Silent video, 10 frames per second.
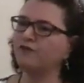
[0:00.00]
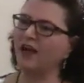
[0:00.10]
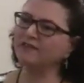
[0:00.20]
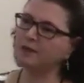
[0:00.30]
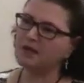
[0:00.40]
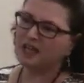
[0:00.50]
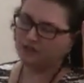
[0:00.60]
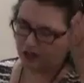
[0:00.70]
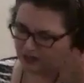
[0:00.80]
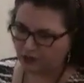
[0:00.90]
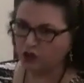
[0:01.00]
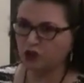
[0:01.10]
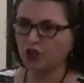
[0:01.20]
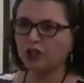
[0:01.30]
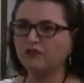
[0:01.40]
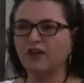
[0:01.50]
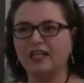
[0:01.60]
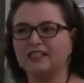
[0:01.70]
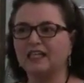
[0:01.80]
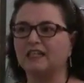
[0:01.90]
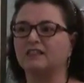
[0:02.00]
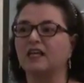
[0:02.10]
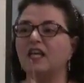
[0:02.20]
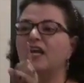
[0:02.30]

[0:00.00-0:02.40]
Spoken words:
fight them in the circle of ideas.